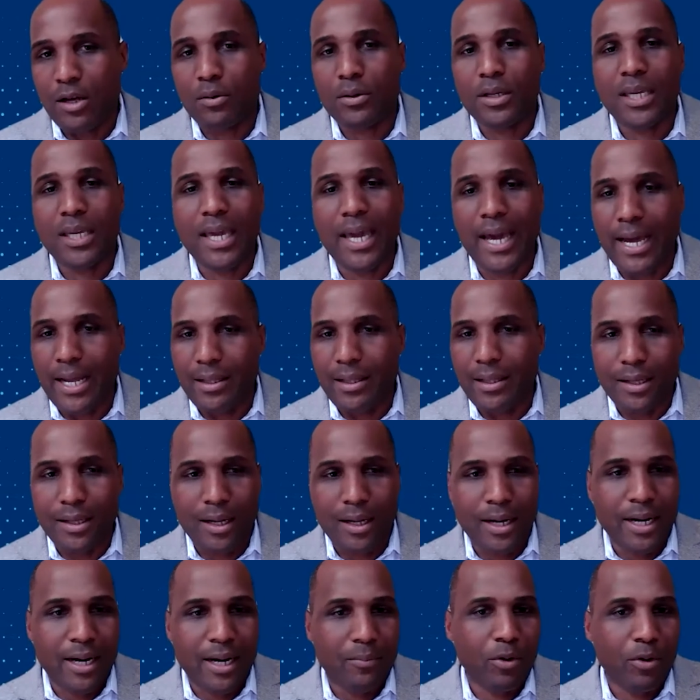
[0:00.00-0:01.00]
can't,
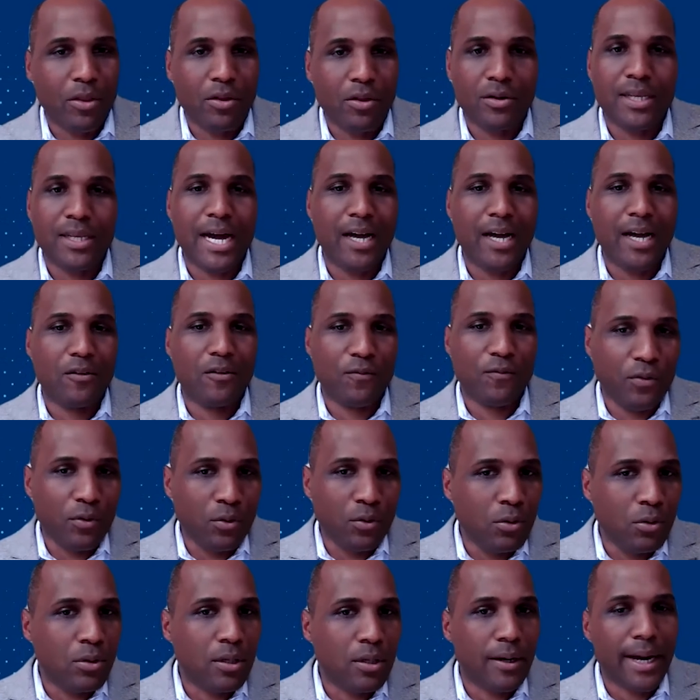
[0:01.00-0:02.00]
whether or not it's
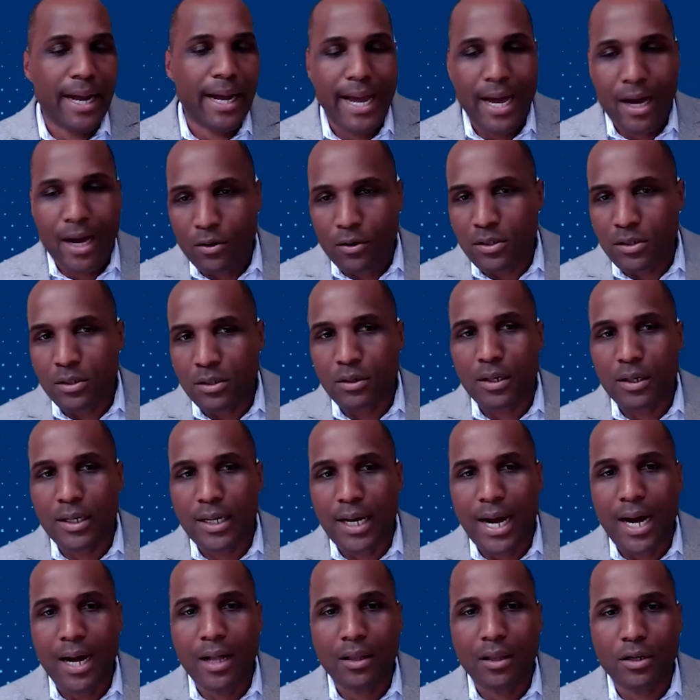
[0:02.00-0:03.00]
food or housing or
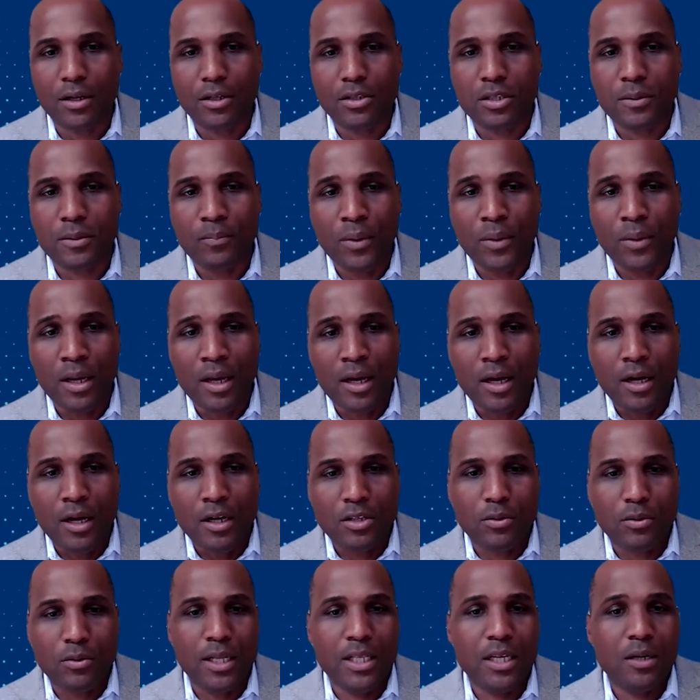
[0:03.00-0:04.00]
college.
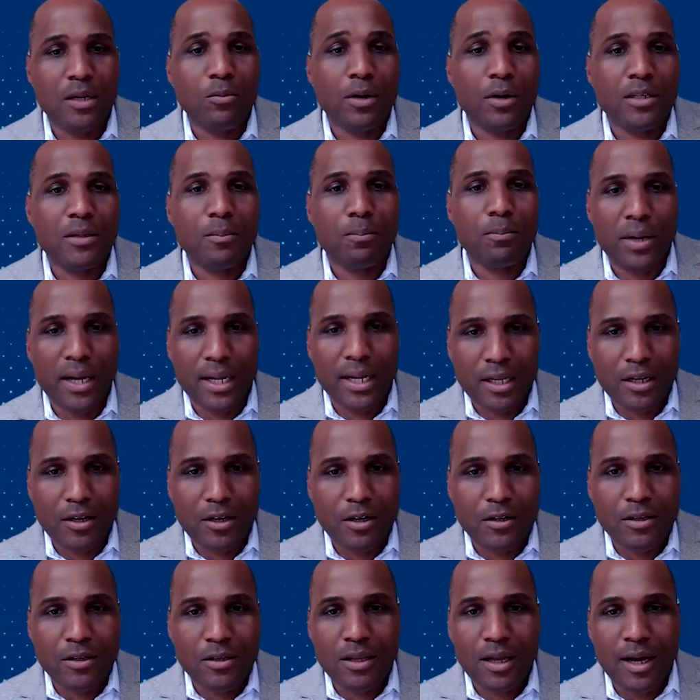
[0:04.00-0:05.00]
So anyone depending
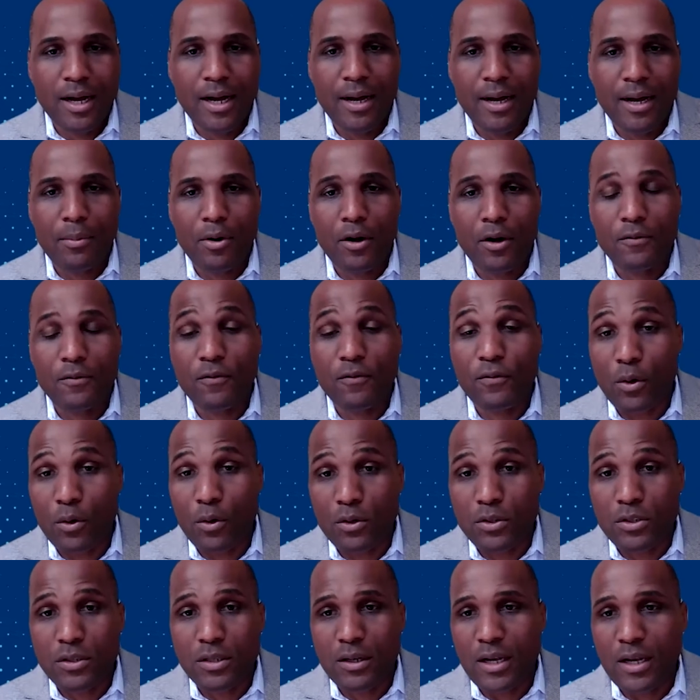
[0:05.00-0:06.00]
on
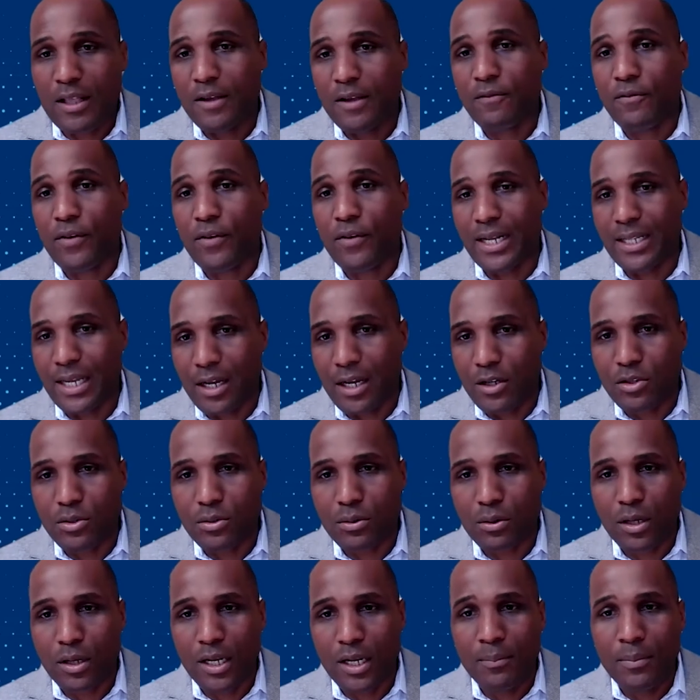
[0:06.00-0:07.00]
folks kind of
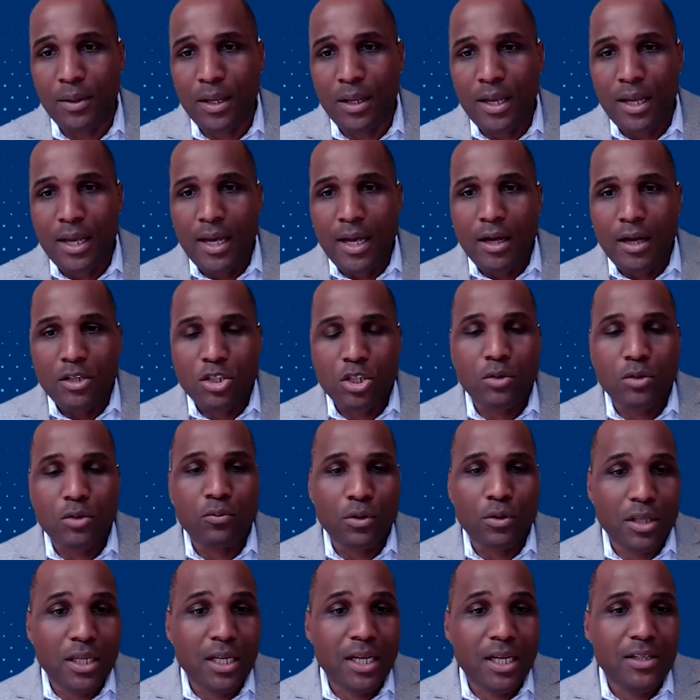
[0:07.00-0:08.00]
financially should
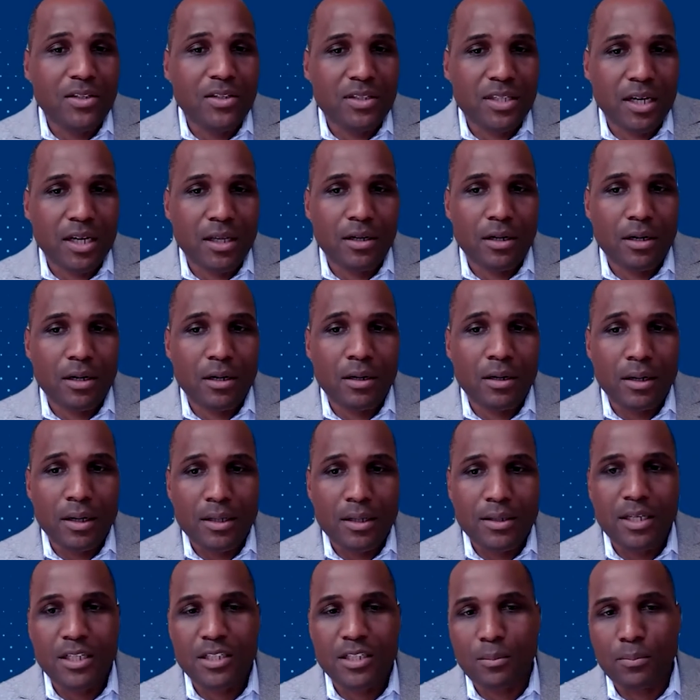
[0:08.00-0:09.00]
really consider
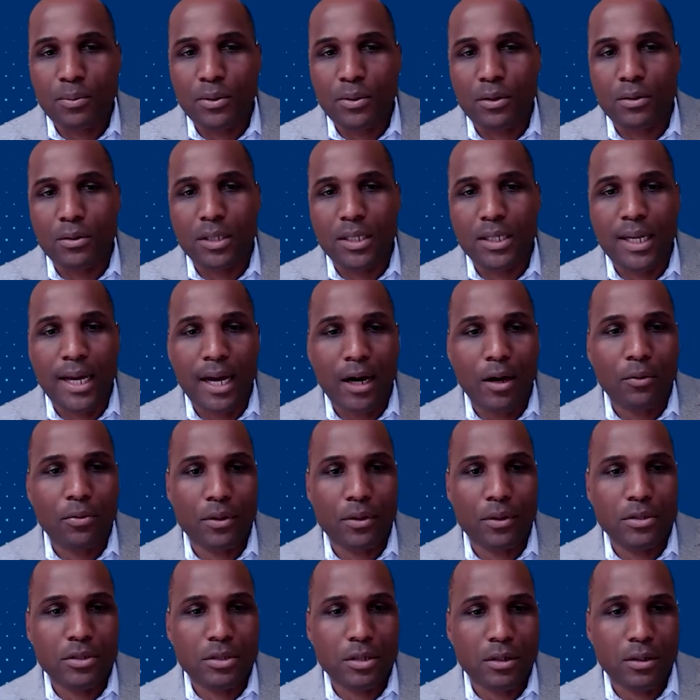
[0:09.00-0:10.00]
disability
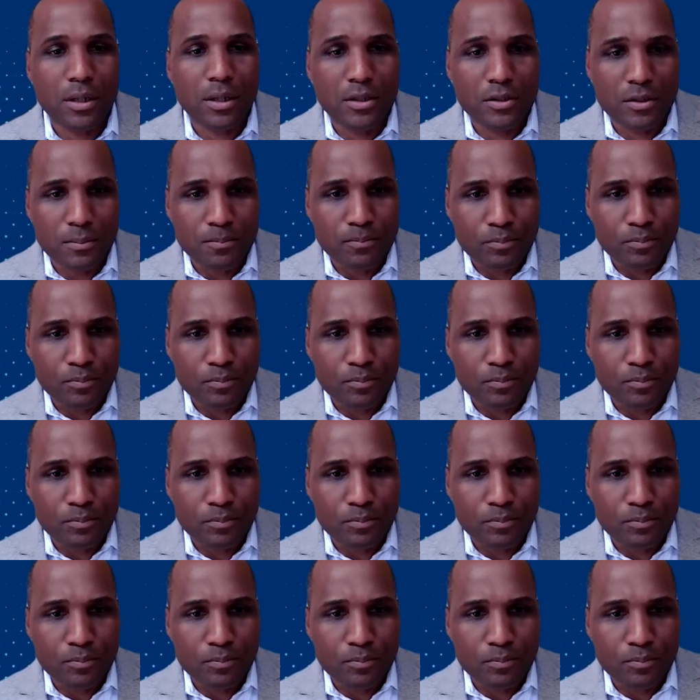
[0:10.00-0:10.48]
insurance.